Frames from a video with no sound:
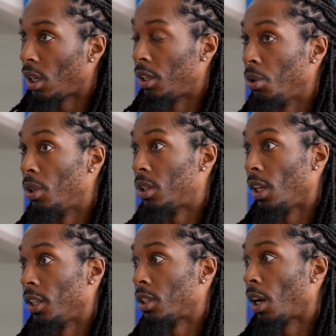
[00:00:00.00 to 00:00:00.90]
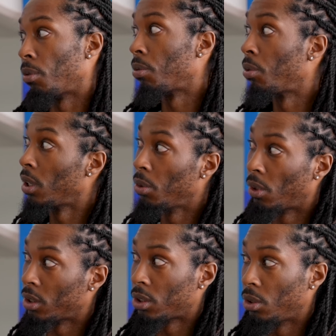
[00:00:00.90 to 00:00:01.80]
and do the things that I really
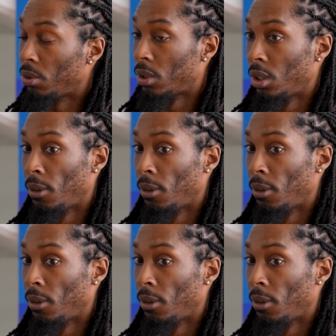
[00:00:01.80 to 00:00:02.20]
wanted to do.